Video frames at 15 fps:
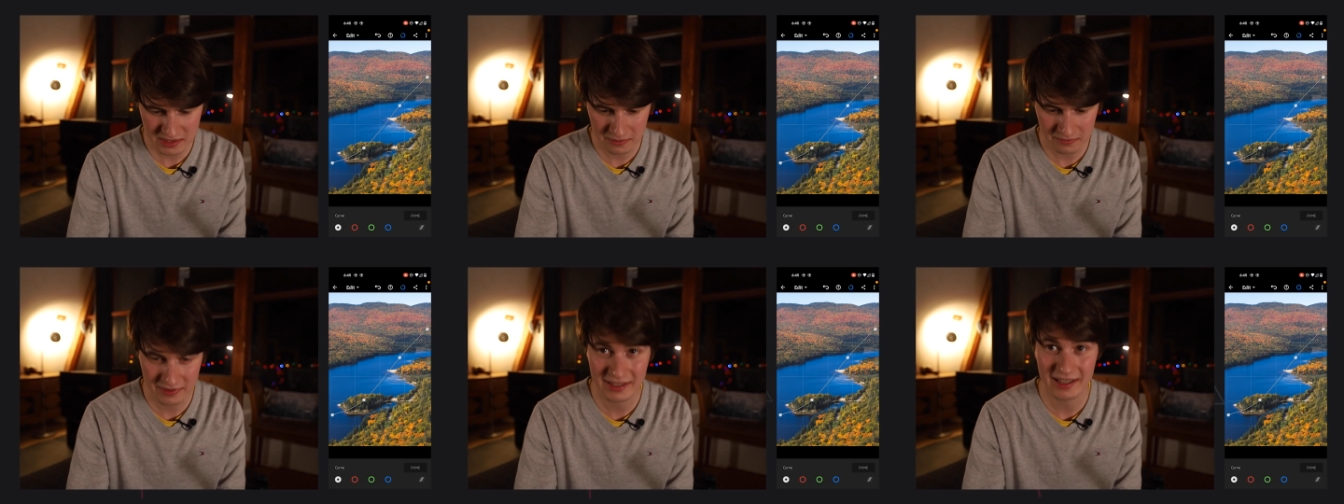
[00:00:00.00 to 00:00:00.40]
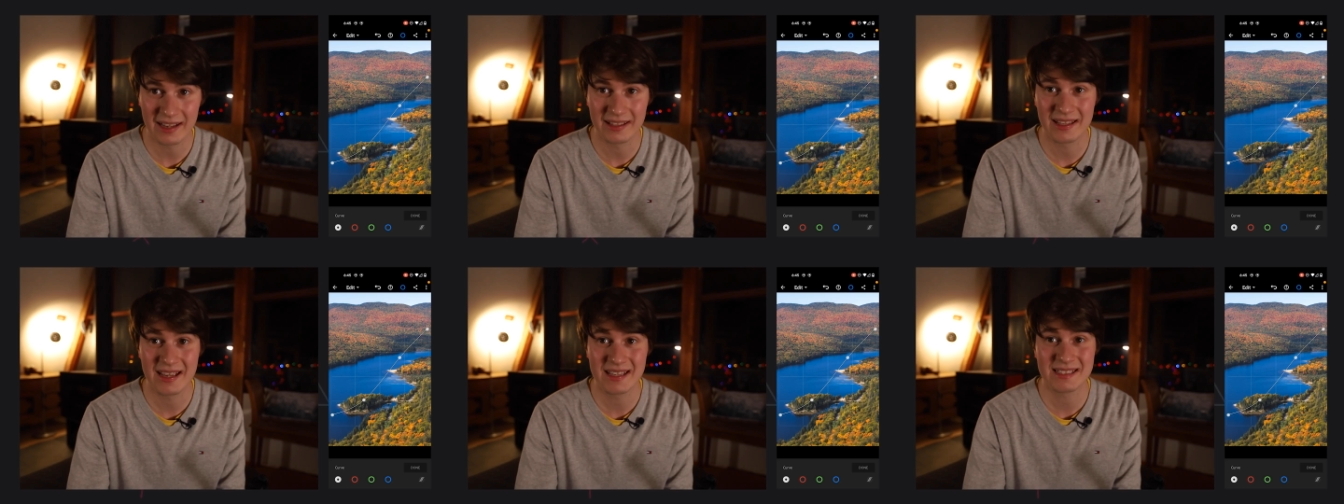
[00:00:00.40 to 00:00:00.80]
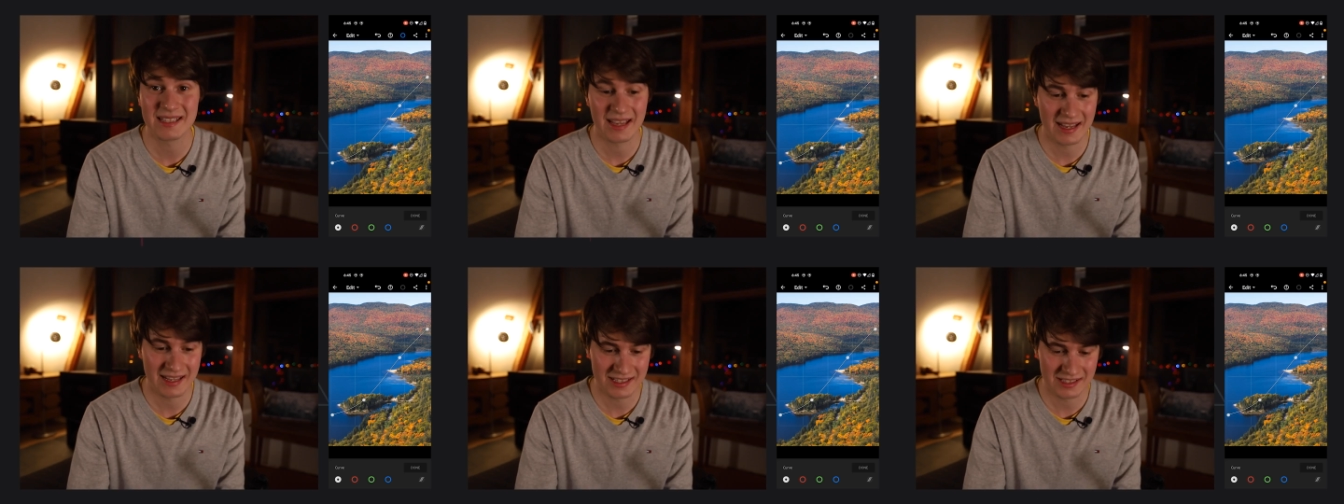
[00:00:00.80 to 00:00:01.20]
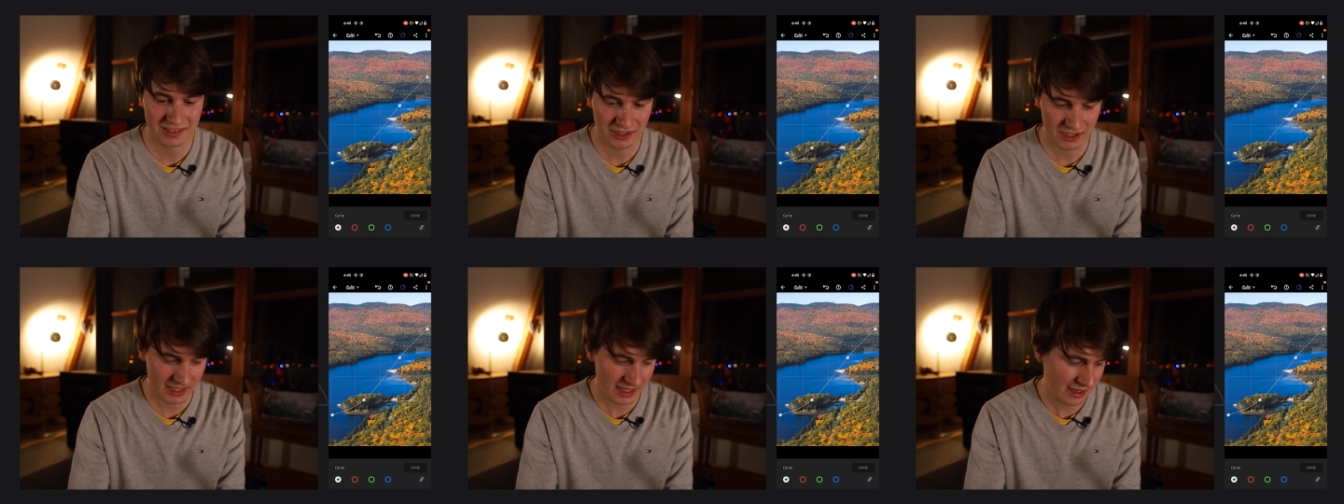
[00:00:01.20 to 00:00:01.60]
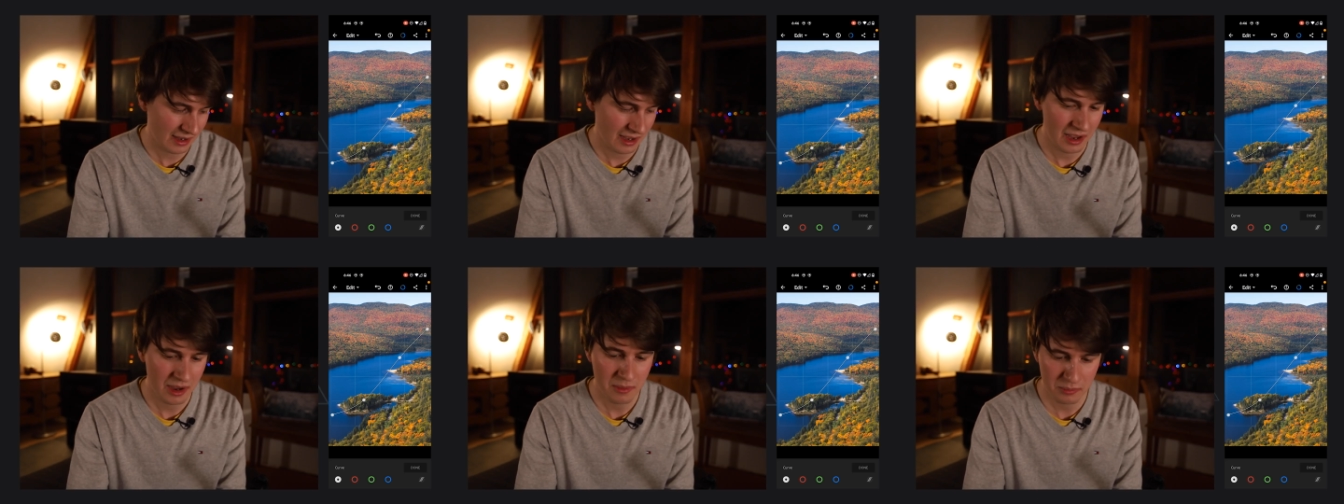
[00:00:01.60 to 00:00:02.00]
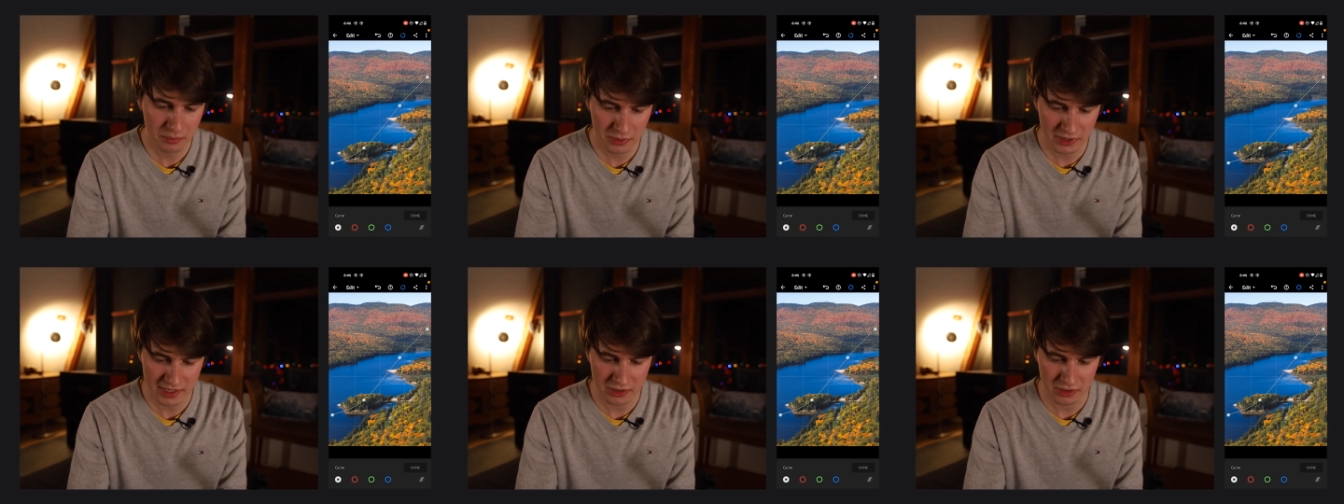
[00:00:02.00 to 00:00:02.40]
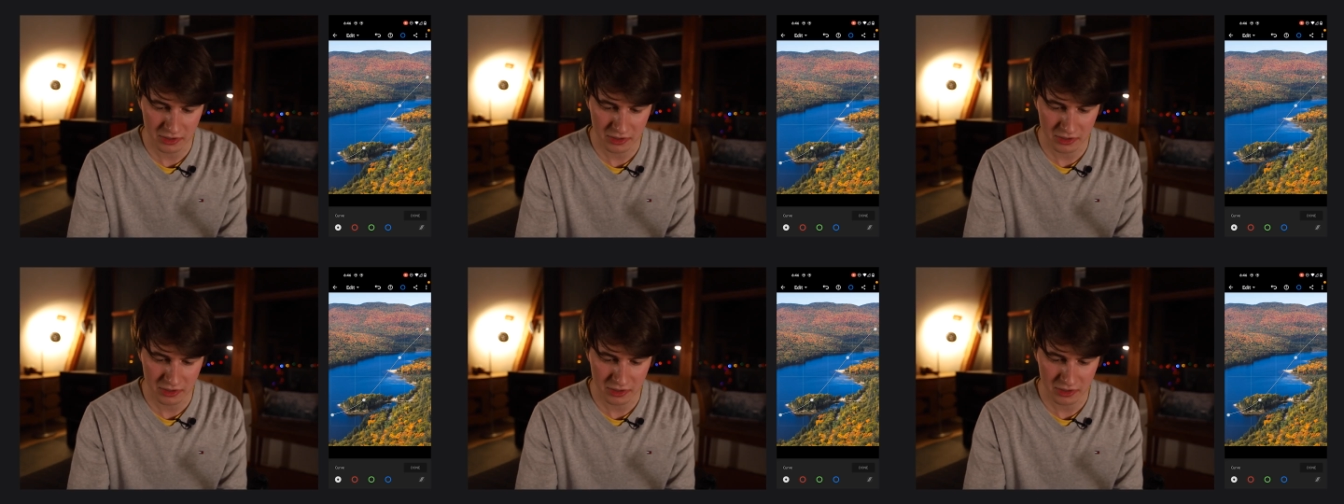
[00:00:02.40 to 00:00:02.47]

something like this is looking pretty